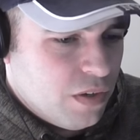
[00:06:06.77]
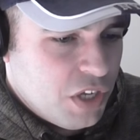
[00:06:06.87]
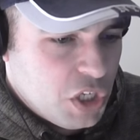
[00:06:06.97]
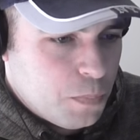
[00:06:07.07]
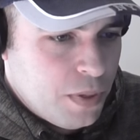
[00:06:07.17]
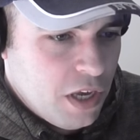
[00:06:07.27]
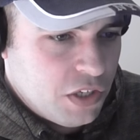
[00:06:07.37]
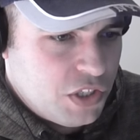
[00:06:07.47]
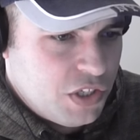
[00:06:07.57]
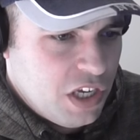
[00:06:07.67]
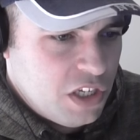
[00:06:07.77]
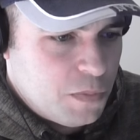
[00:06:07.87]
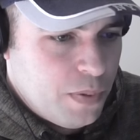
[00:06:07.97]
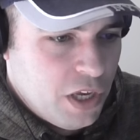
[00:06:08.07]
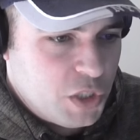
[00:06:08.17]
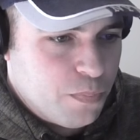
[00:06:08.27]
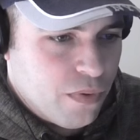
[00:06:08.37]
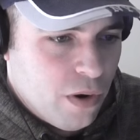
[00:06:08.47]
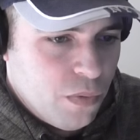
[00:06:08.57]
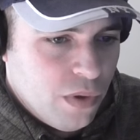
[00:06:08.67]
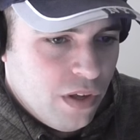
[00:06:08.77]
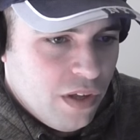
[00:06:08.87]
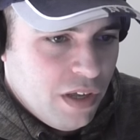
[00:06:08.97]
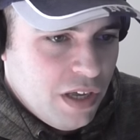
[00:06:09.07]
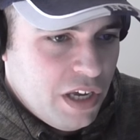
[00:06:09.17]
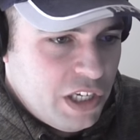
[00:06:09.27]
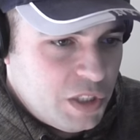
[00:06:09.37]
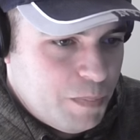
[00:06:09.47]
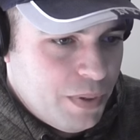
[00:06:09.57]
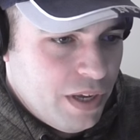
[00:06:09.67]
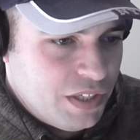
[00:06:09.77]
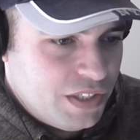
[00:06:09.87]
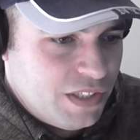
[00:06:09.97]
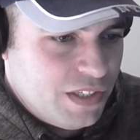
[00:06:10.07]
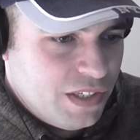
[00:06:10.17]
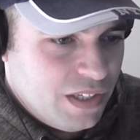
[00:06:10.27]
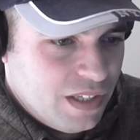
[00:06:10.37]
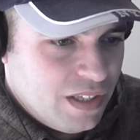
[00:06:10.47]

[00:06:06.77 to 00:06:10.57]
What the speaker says: God. He's pissed. He's pissed, bro. He's pissed.